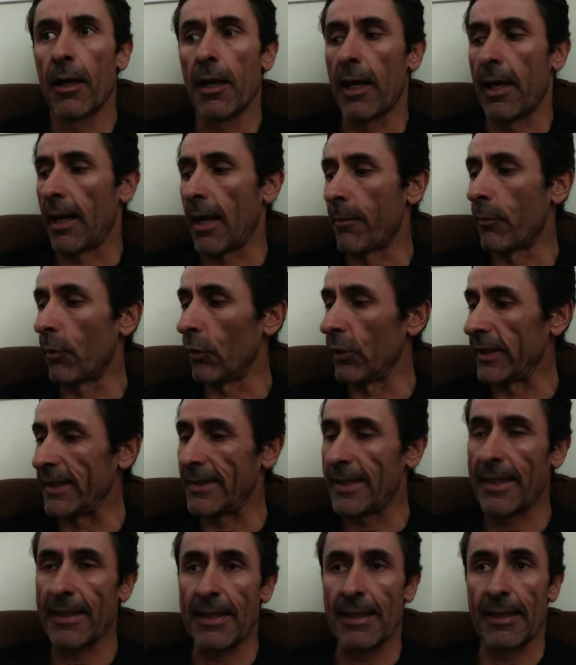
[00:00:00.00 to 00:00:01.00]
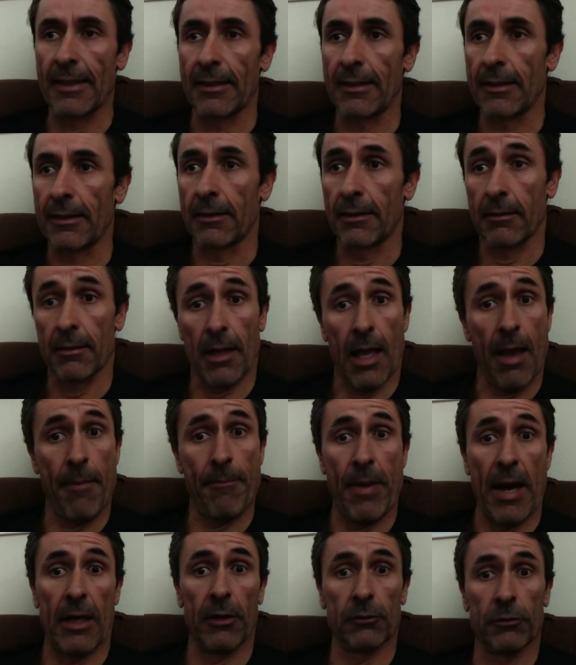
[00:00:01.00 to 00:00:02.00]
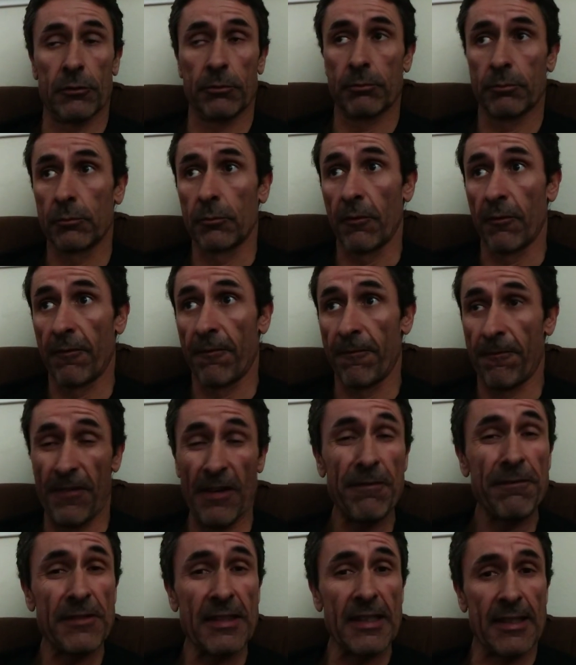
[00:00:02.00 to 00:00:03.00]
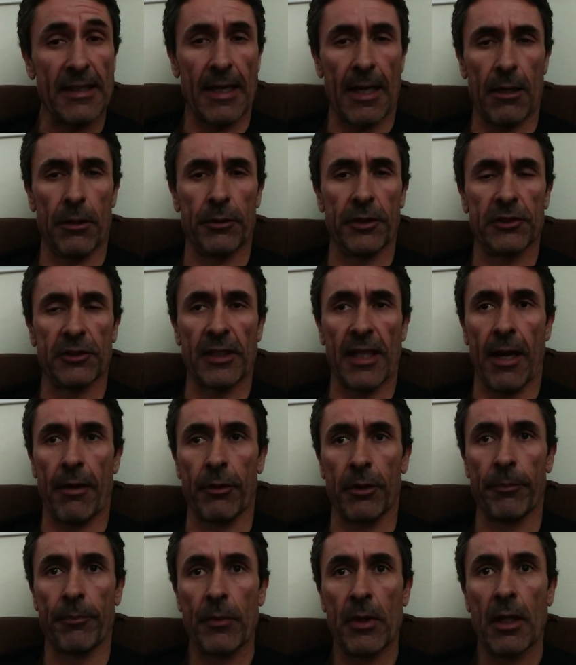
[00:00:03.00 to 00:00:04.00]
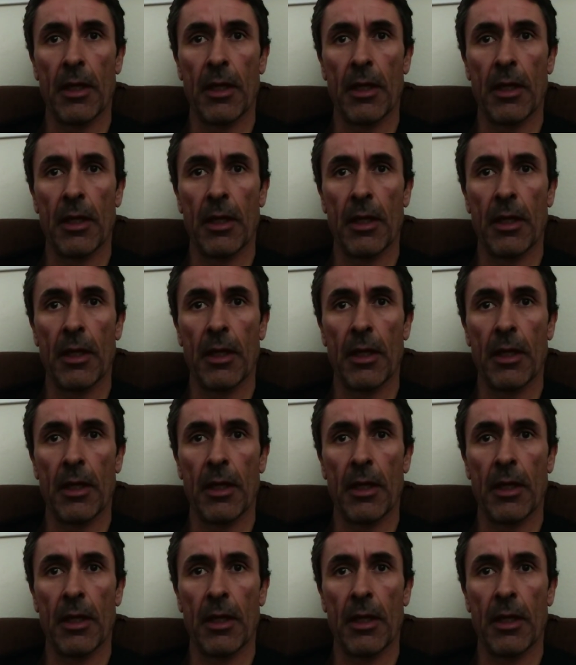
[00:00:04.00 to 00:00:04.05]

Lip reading: and I'm only taking about 50 calories an hour.